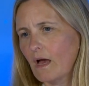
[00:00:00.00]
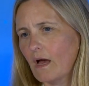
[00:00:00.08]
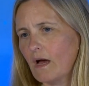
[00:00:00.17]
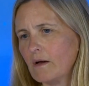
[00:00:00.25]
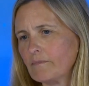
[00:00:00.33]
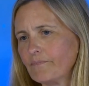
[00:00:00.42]

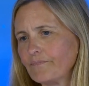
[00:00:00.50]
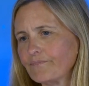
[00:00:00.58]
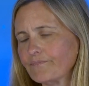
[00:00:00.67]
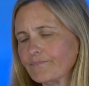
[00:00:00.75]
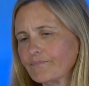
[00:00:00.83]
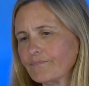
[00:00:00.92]

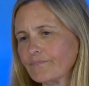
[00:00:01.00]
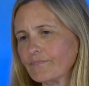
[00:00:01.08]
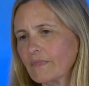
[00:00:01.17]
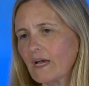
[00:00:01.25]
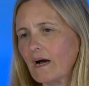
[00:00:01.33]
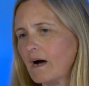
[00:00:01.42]

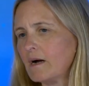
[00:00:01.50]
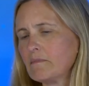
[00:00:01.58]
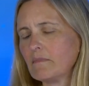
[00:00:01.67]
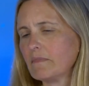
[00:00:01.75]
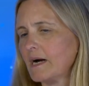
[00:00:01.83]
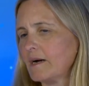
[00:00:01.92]
I'm
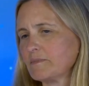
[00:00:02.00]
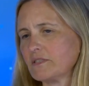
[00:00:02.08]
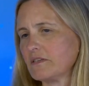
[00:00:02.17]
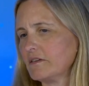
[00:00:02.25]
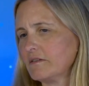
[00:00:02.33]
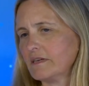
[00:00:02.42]

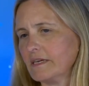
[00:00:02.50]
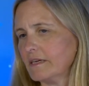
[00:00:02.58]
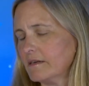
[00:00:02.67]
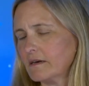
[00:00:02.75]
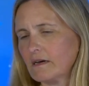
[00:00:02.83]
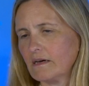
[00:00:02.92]

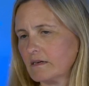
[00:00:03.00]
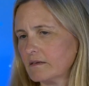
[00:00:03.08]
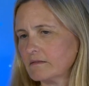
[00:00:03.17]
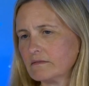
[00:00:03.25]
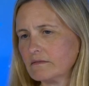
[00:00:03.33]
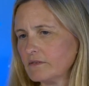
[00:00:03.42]
absolutely
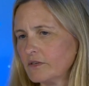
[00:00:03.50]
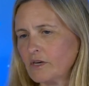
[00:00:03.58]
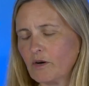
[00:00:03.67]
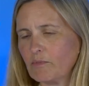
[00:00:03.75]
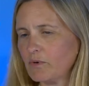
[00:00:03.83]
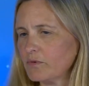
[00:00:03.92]

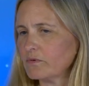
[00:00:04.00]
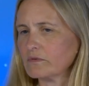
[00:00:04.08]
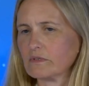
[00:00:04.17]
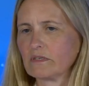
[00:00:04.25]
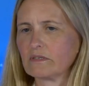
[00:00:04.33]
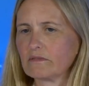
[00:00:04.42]

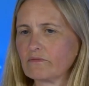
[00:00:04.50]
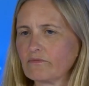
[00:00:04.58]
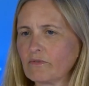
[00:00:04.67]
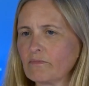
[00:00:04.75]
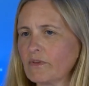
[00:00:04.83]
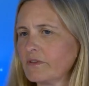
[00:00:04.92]
appalled
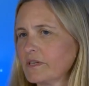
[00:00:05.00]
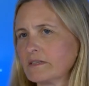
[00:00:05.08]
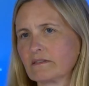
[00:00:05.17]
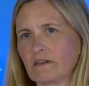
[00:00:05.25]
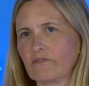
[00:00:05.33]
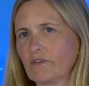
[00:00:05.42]
from the things
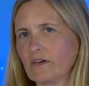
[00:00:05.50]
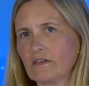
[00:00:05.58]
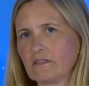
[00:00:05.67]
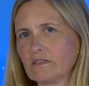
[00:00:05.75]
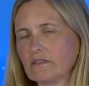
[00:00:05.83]
that I've heard